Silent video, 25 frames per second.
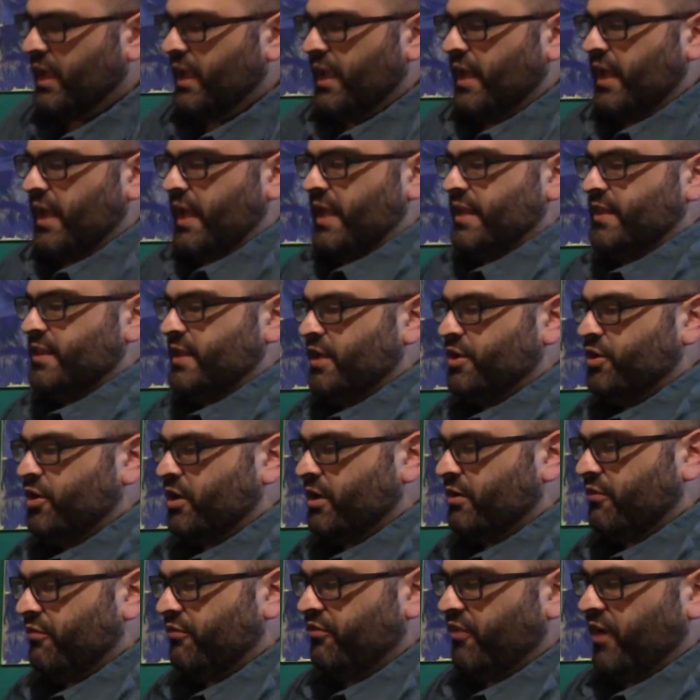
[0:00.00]
And then you're
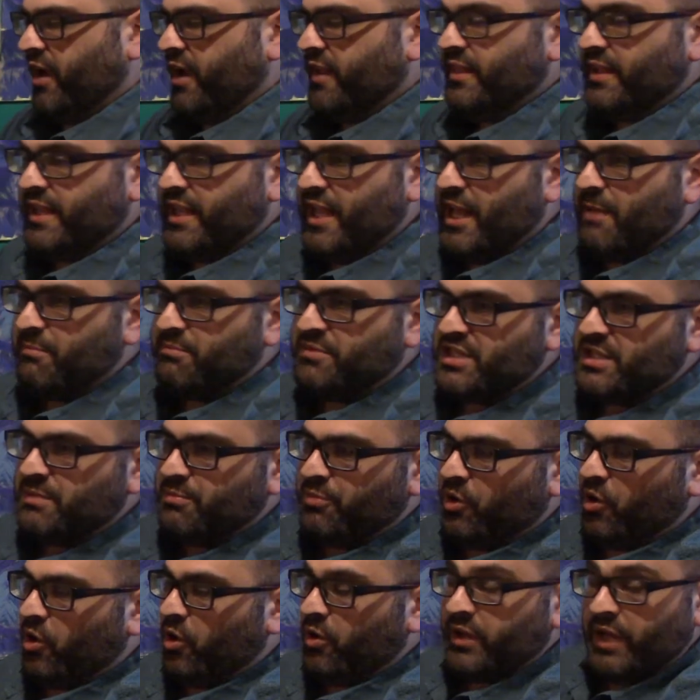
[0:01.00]
going to find the empty
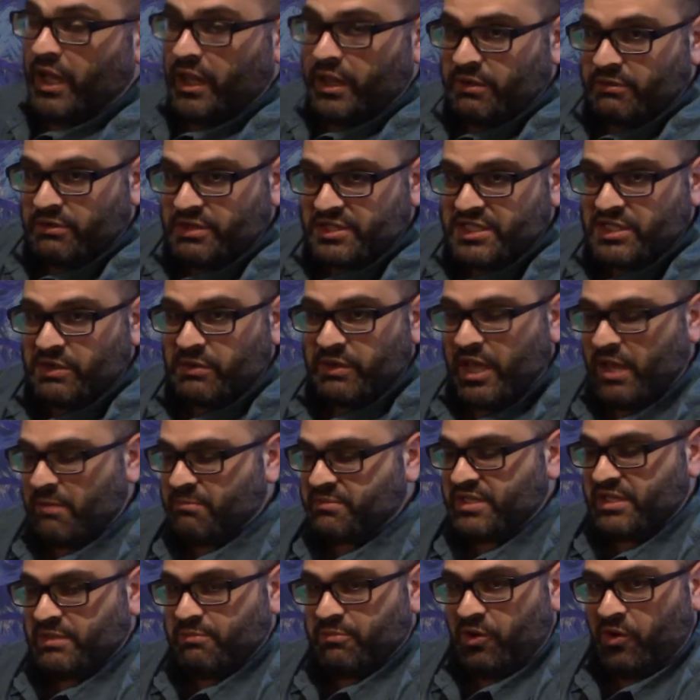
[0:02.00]
bowl. Now, there is no
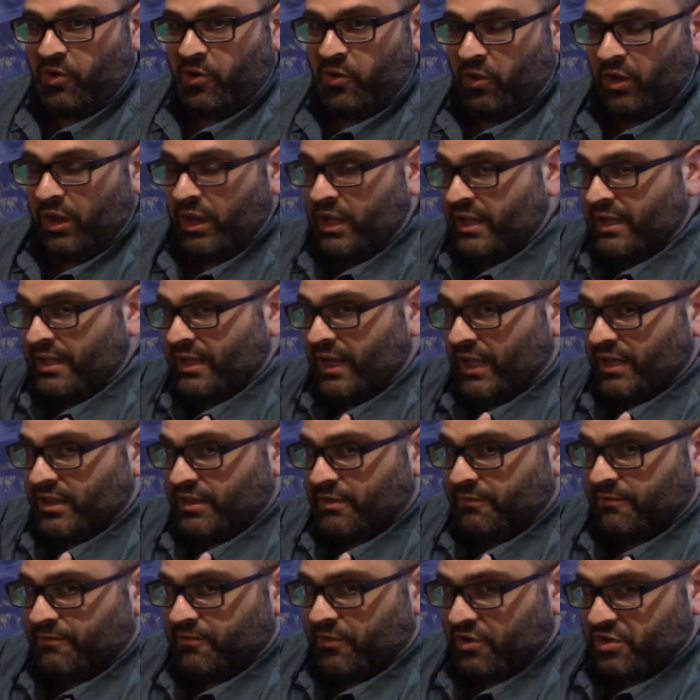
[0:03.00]
empty bowl on the
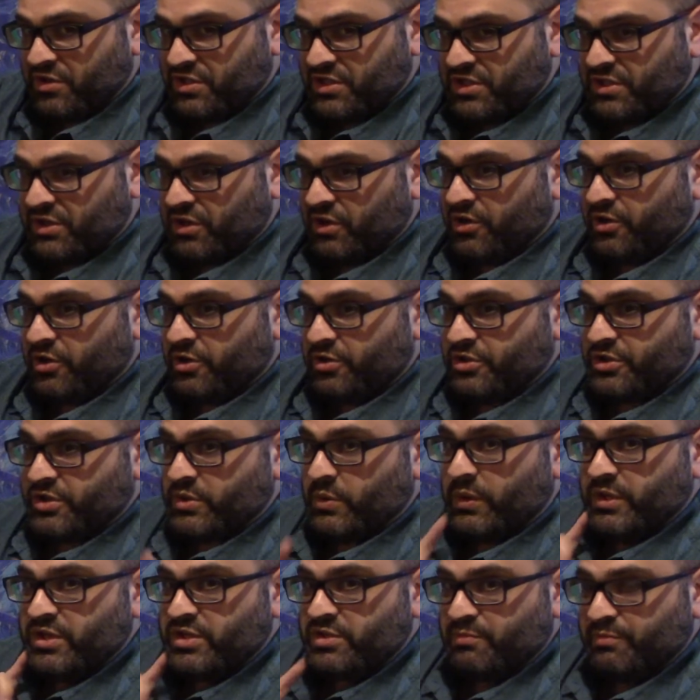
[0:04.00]
first turn. You're just
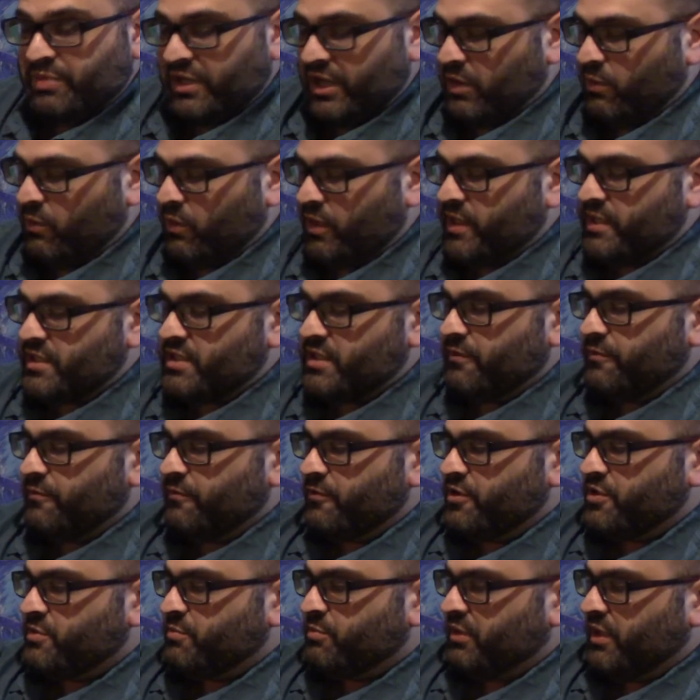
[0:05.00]
going to pick one as the
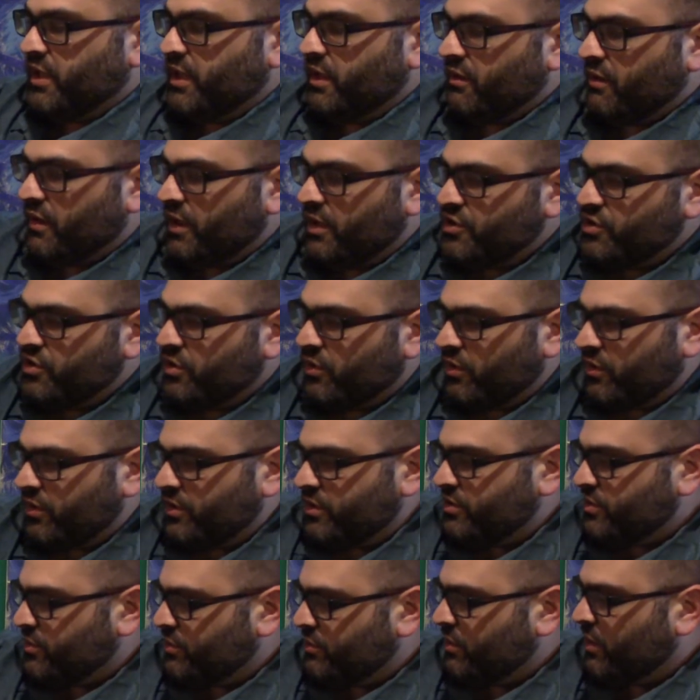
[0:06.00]
first player, and you're
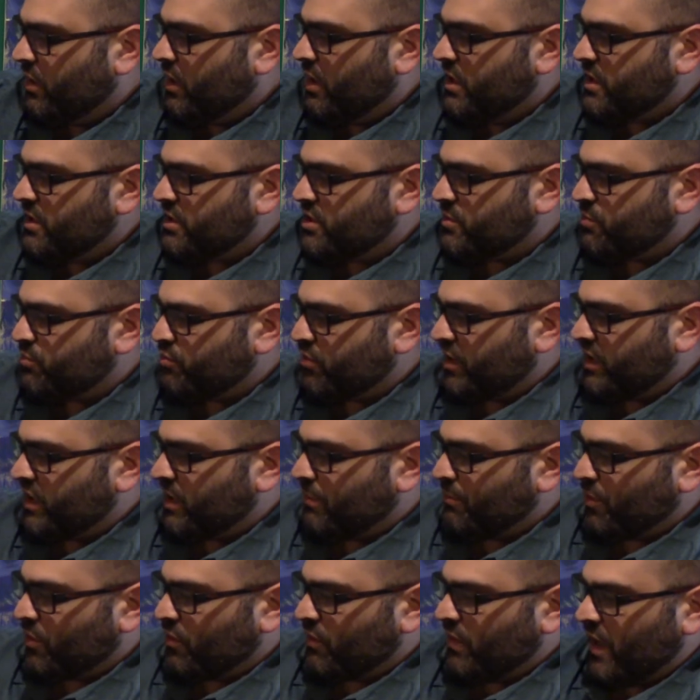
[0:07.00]
going to spread
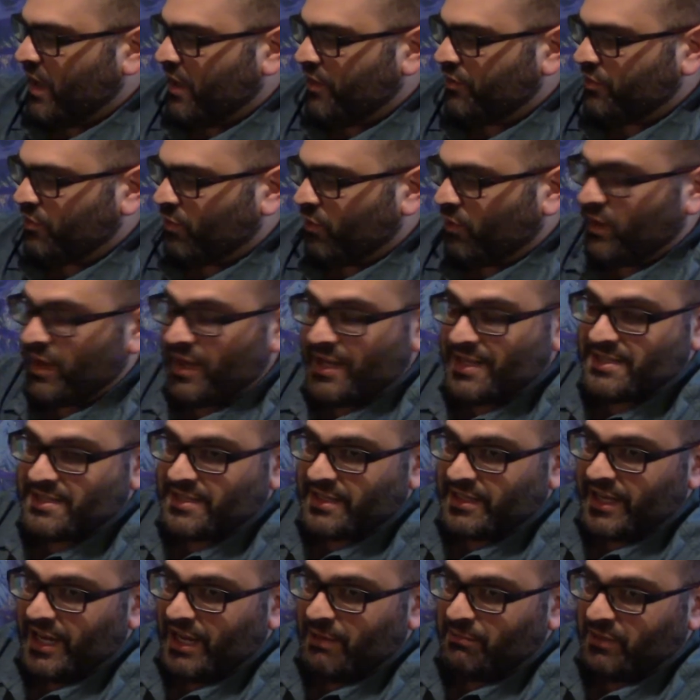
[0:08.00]
them around, or as
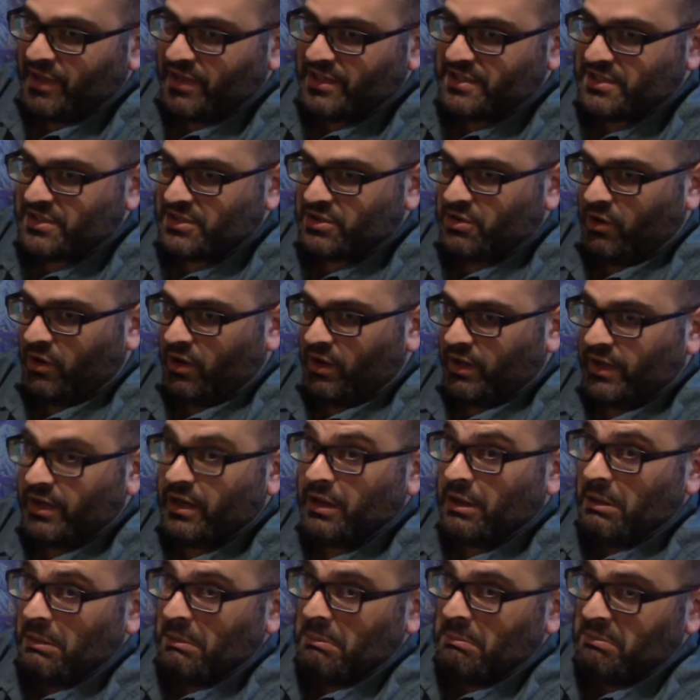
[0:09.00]
the game likes to call it,
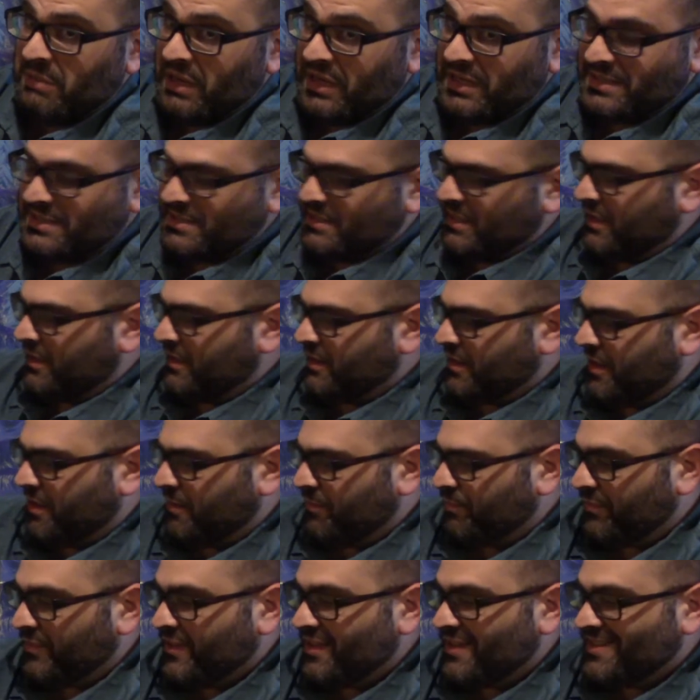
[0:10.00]
mixing
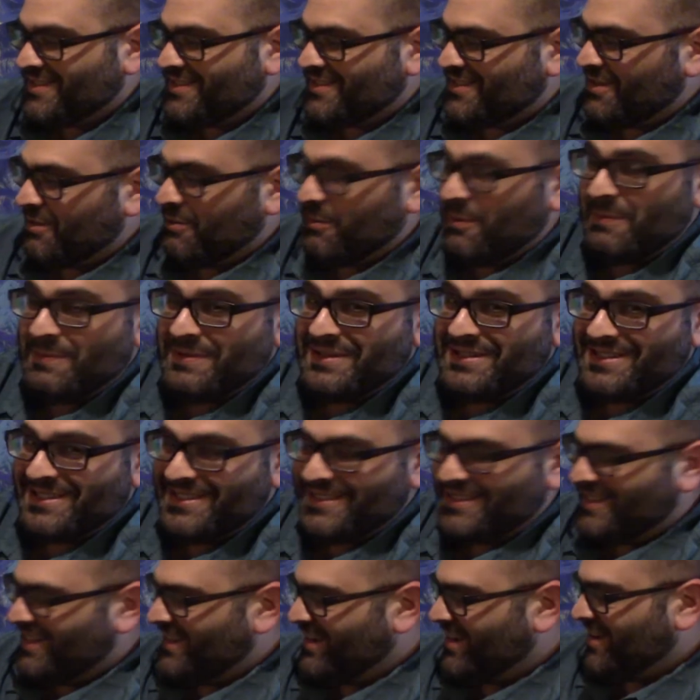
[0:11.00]
them. See what we
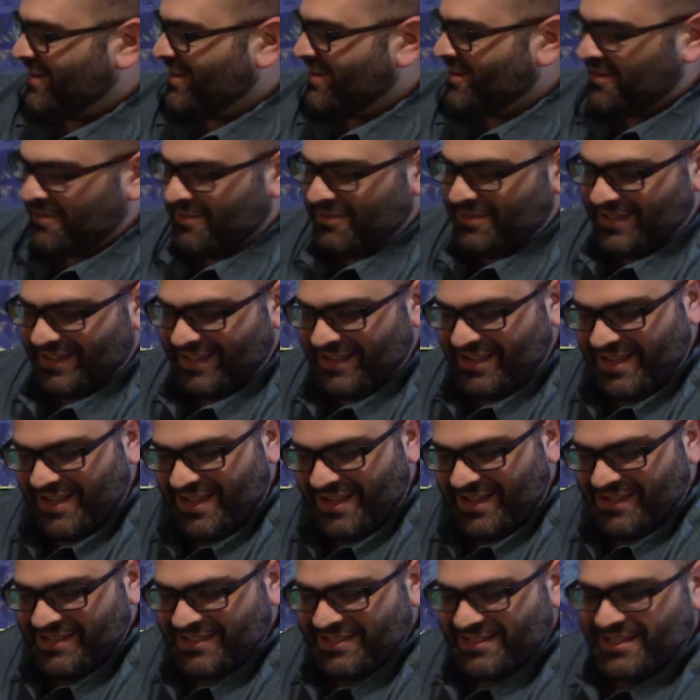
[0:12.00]
did there?
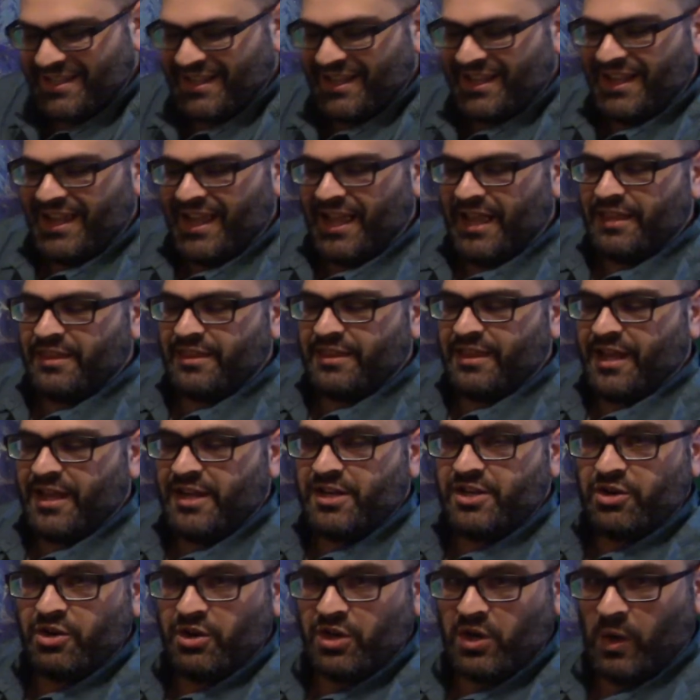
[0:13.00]
Yes! And
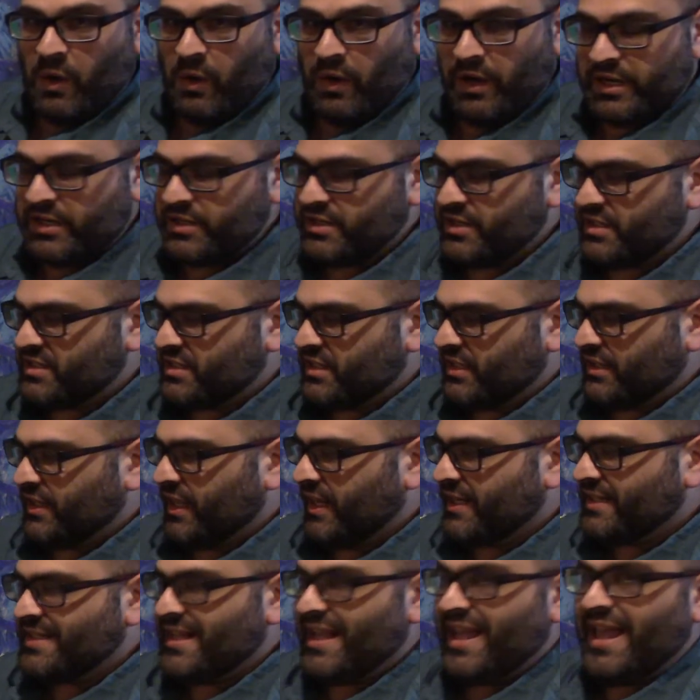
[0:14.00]
then you're going to
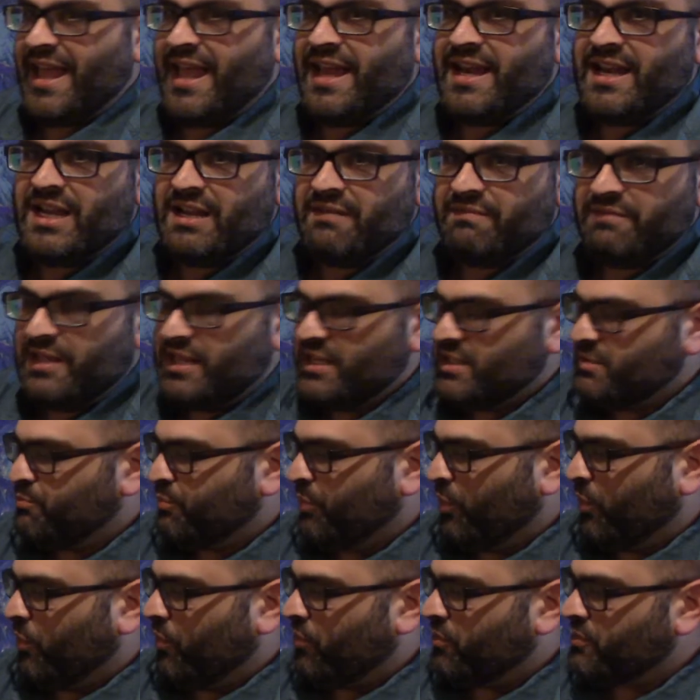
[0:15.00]
select any of these
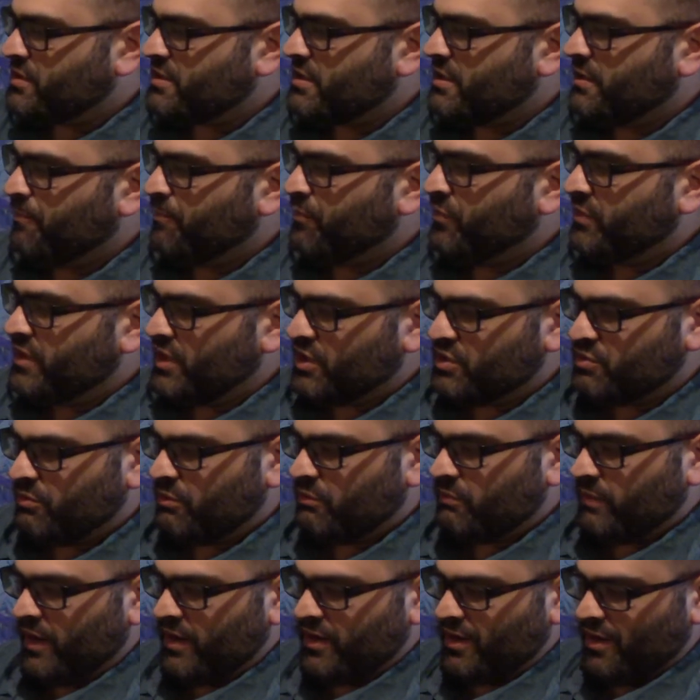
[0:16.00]
bowls. This
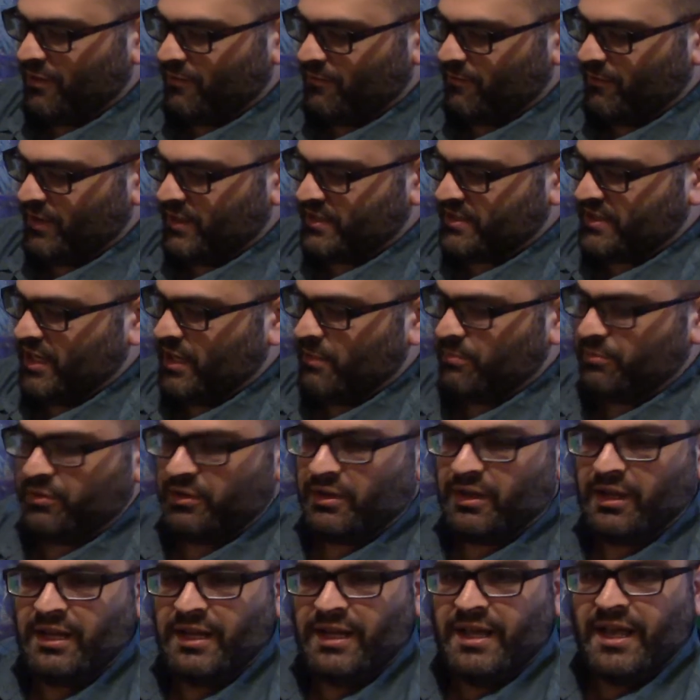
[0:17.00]
one right here, for
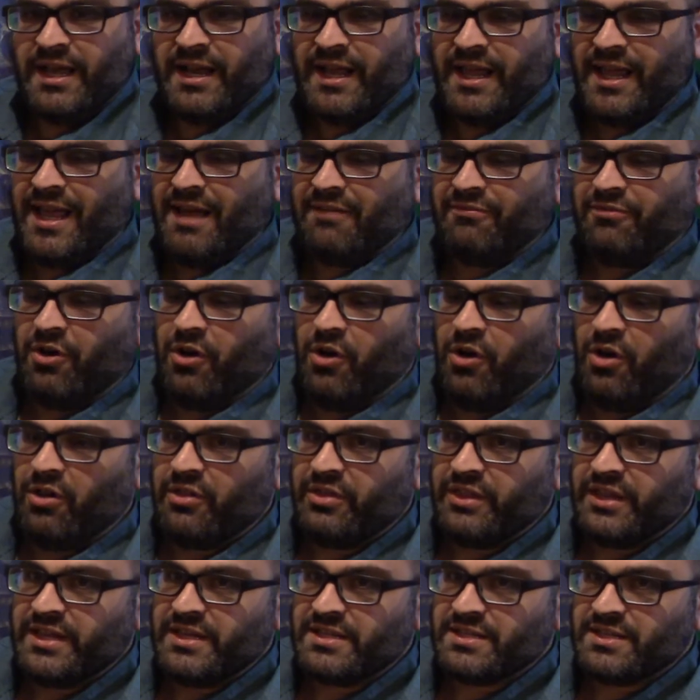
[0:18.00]
example. And I have all
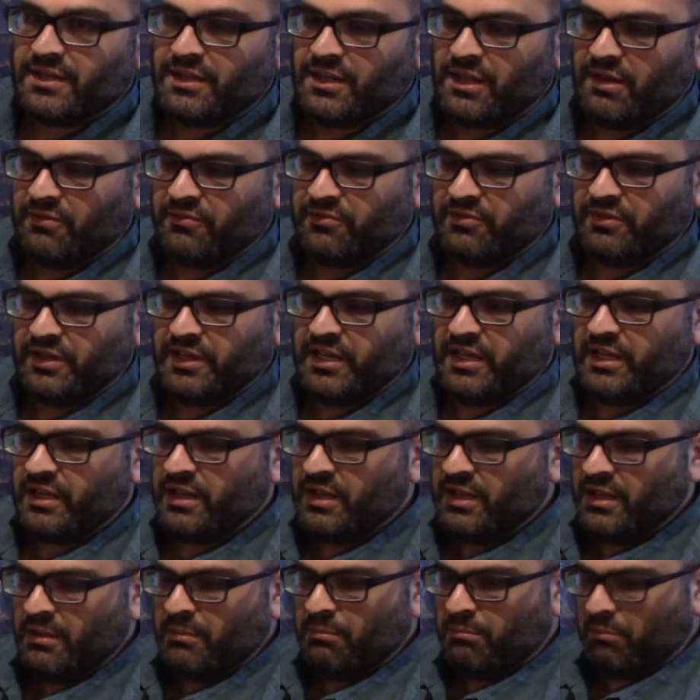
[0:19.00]
these lovely
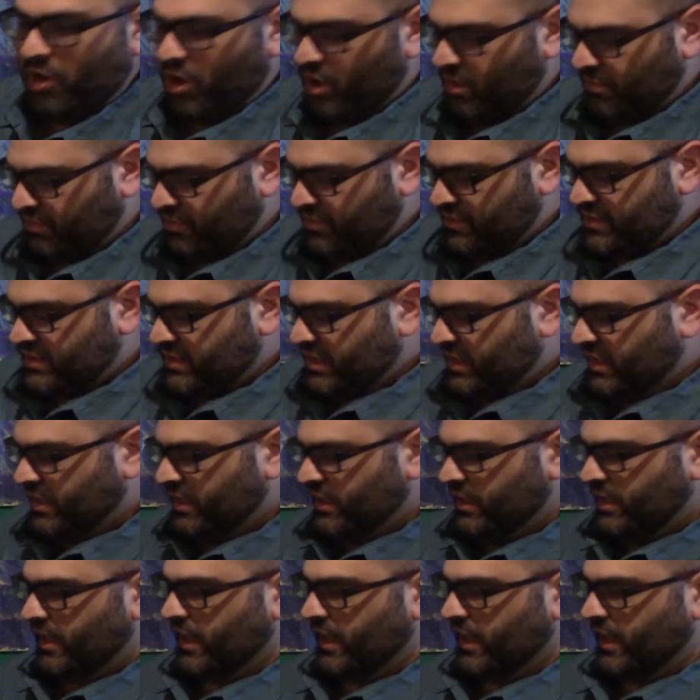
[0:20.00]
marbles.